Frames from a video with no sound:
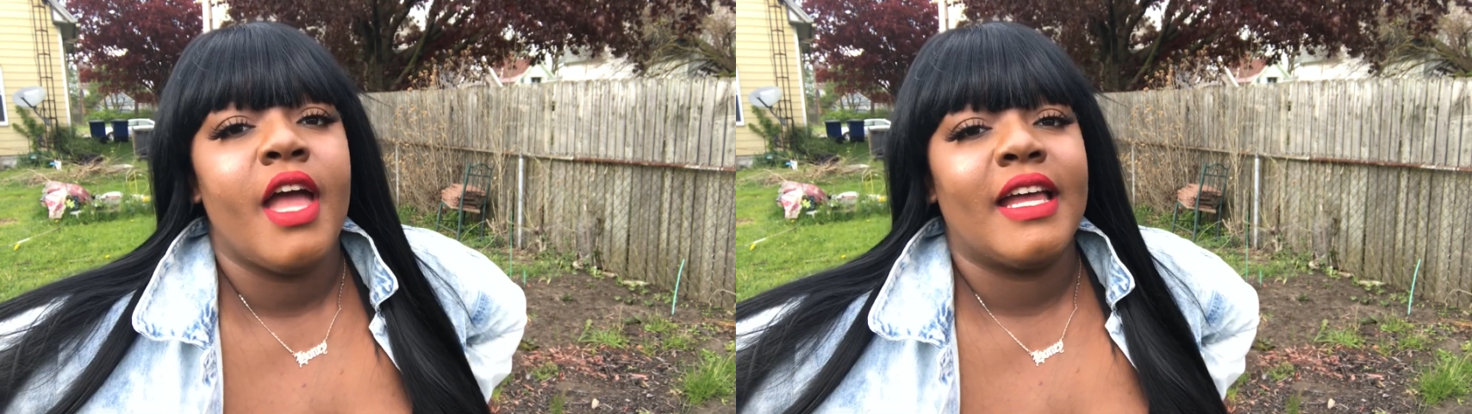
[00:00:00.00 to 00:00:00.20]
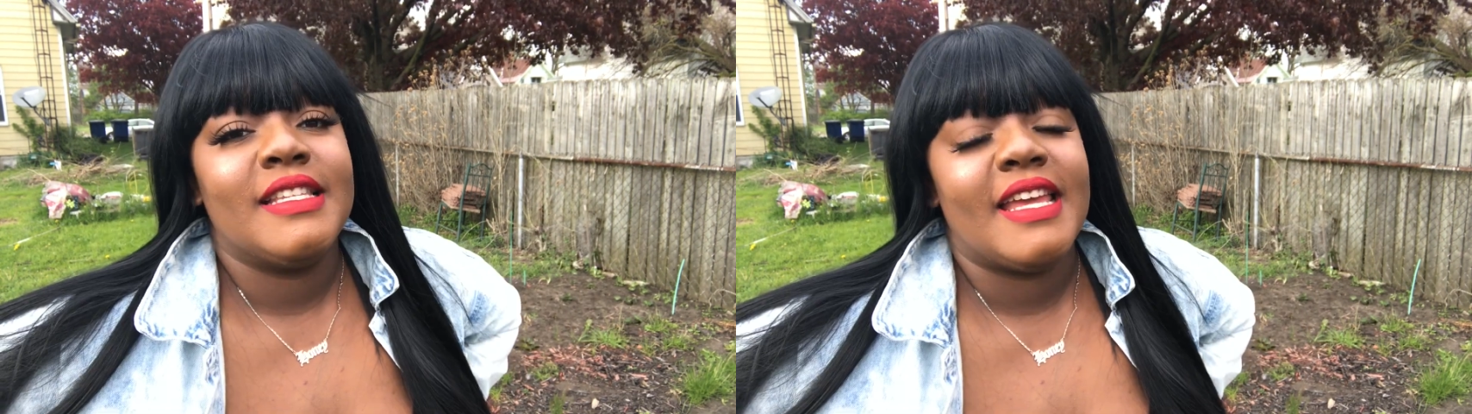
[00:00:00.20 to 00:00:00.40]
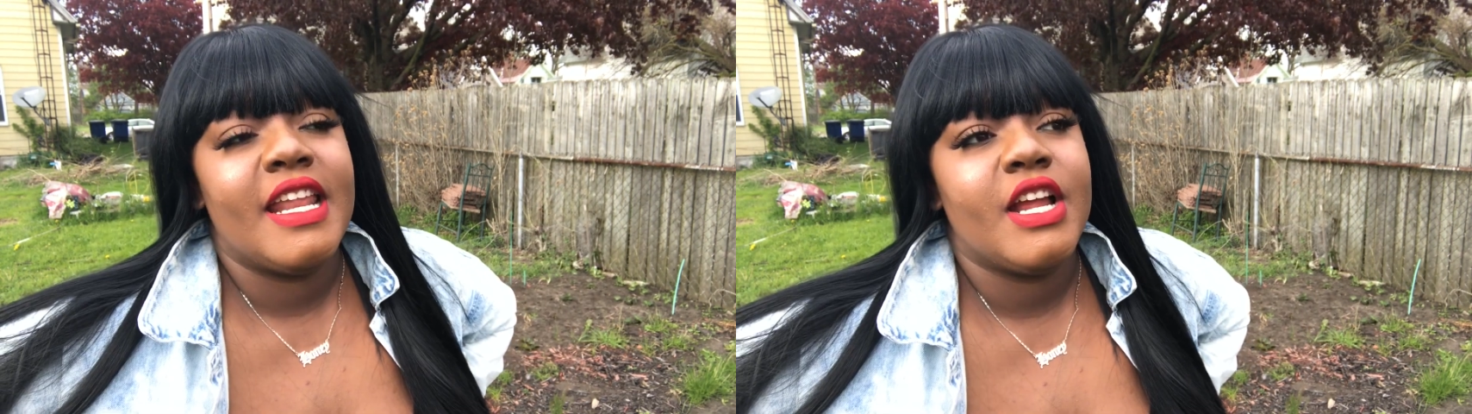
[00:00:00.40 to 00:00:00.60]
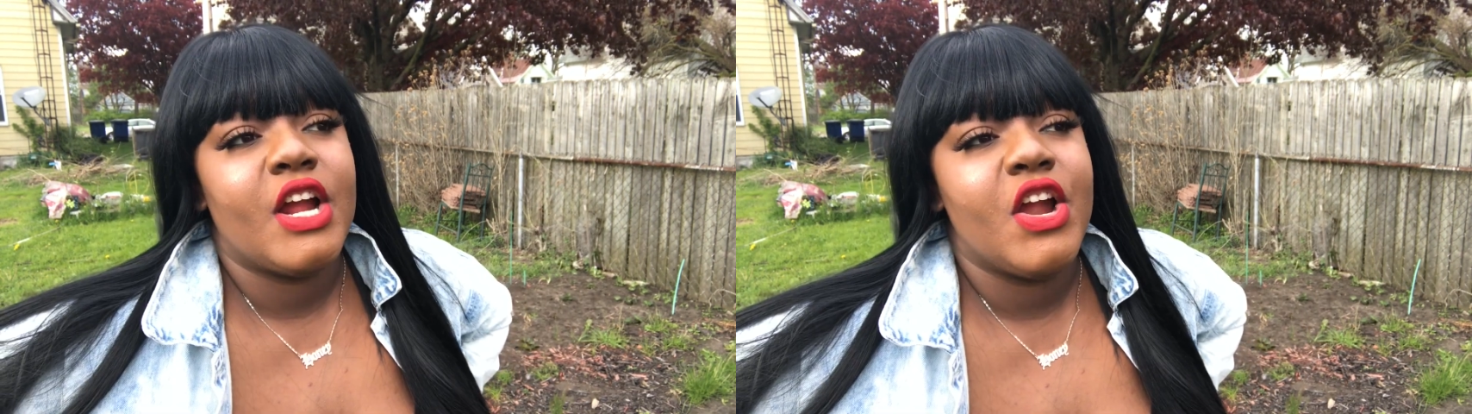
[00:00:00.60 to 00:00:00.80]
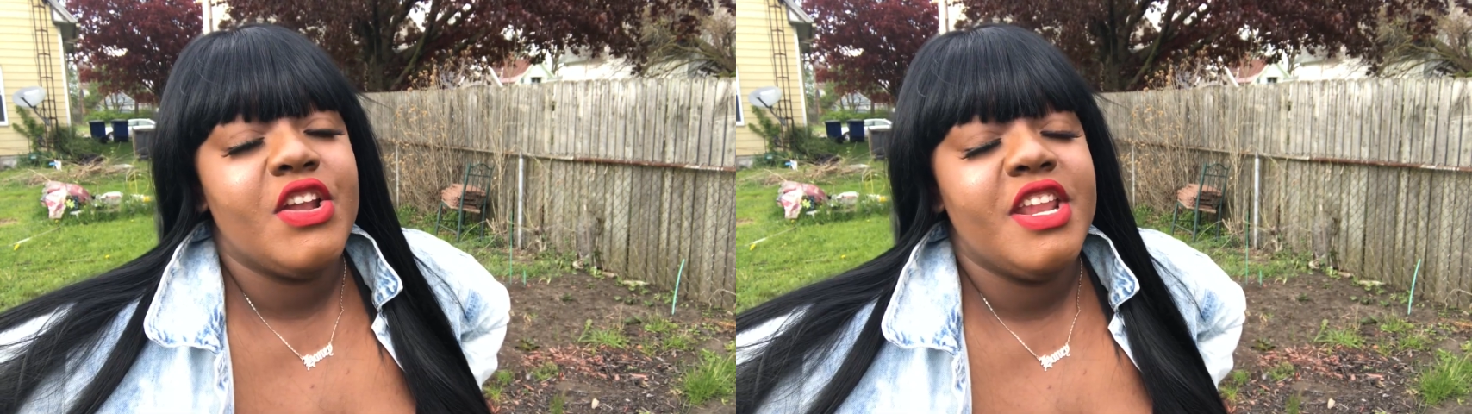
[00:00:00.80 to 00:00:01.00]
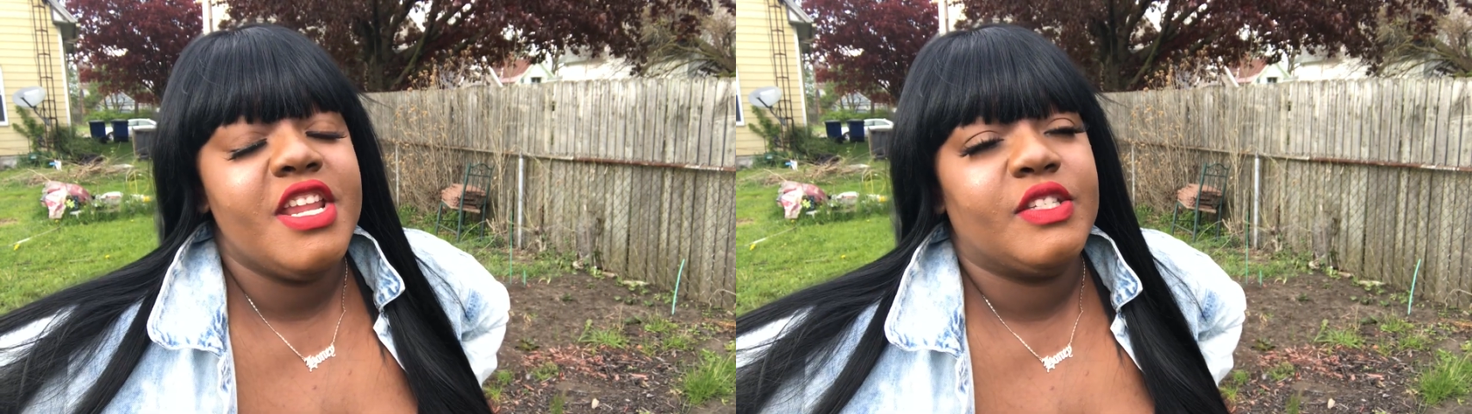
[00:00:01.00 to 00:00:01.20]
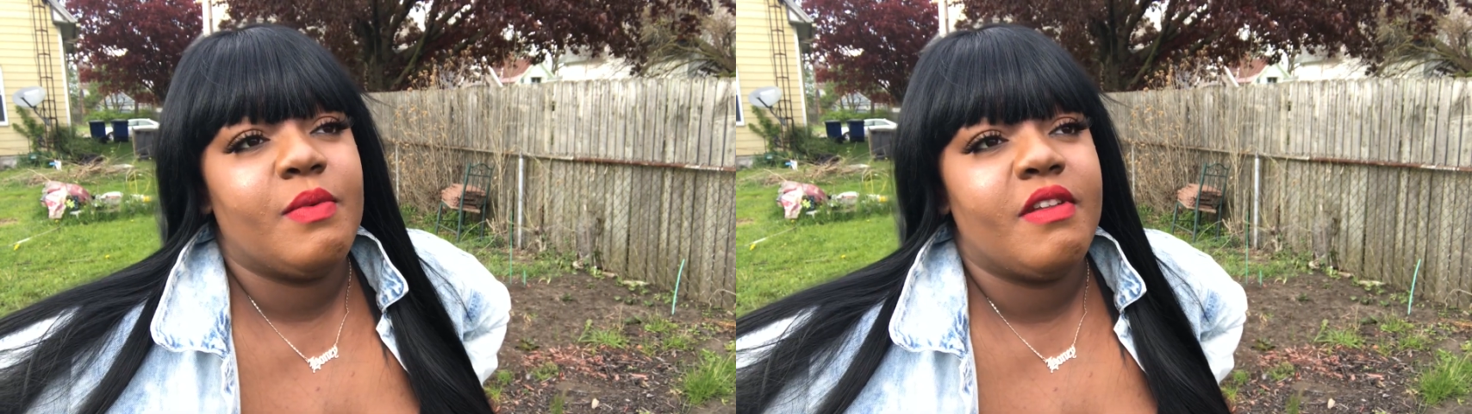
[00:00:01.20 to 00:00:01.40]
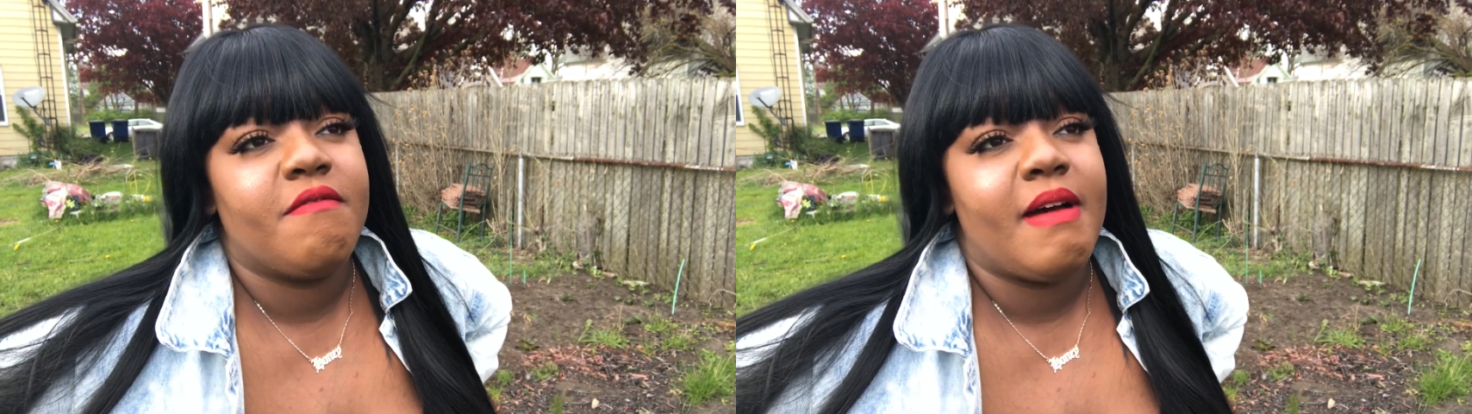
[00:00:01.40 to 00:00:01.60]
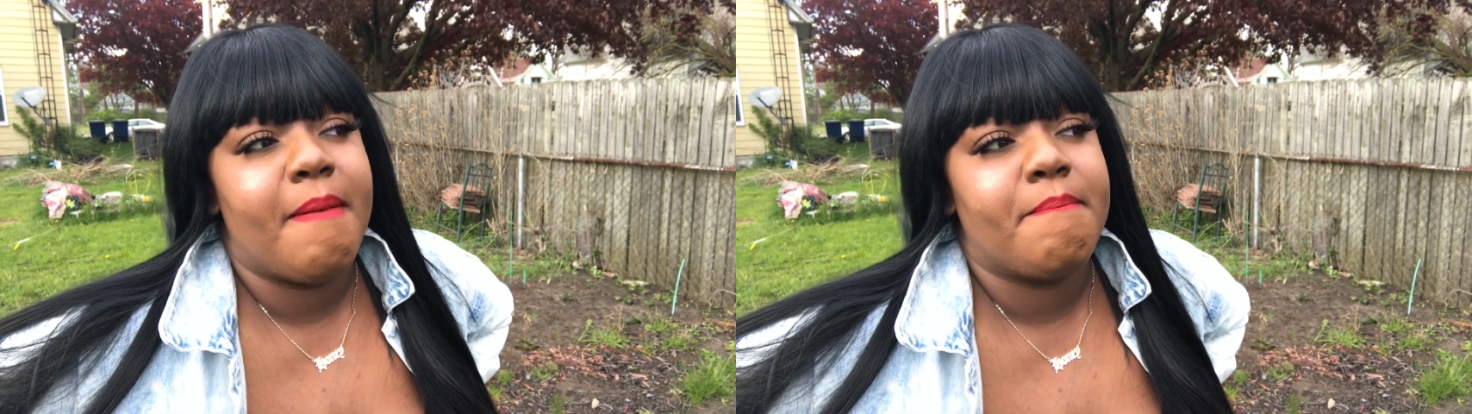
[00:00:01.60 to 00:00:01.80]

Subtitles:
Container gardening is one of my